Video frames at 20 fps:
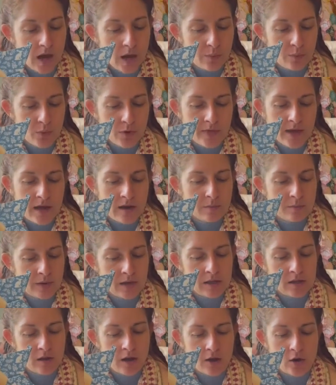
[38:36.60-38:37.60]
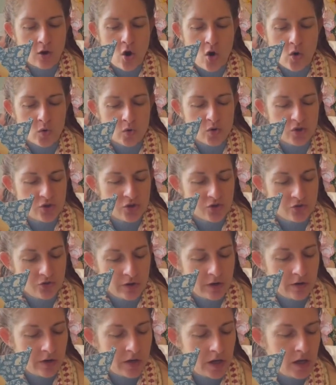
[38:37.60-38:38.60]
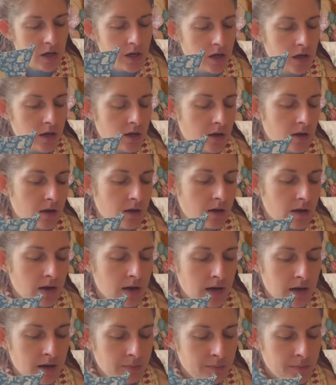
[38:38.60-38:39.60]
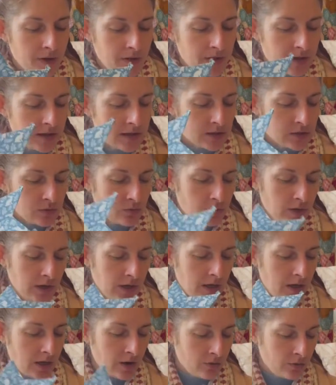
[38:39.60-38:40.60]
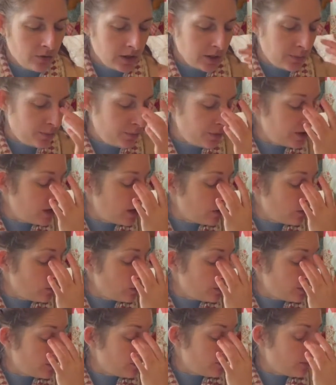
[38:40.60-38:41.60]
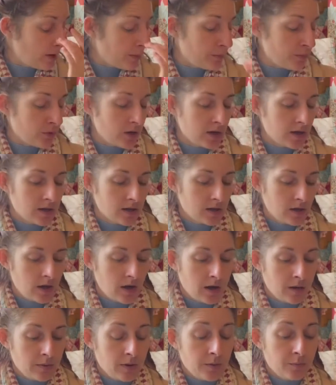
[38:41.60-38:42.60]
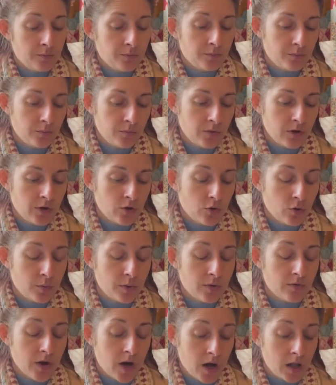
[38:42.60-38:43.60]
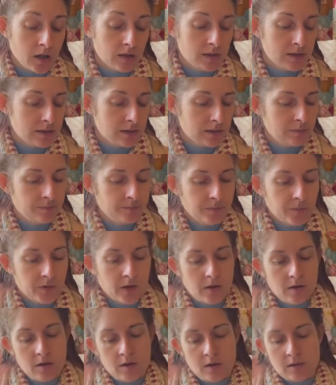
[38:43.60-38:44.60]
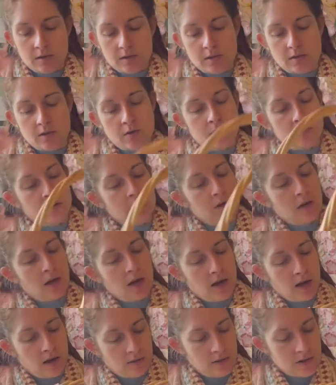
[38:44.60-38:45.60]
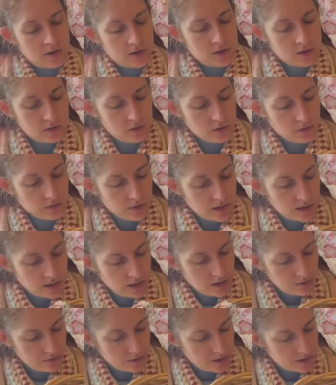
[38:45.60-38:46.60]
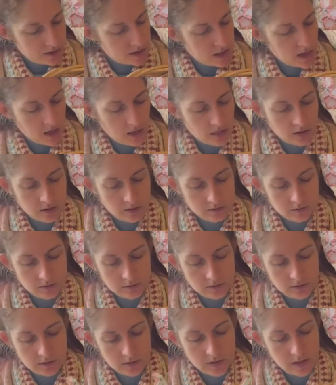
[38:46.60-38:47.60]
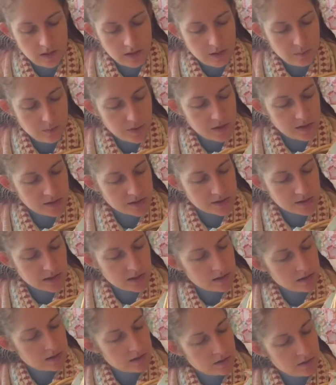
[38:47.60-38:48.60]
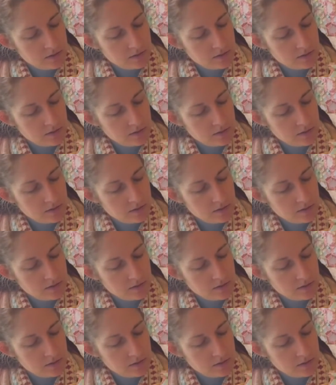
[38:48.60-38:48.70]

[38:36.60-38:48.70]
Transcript: without it being like cold and dreary. I think it's really a really pretty group of fabric, a group of colors. So yeah, and they just look really lovely together in their basket.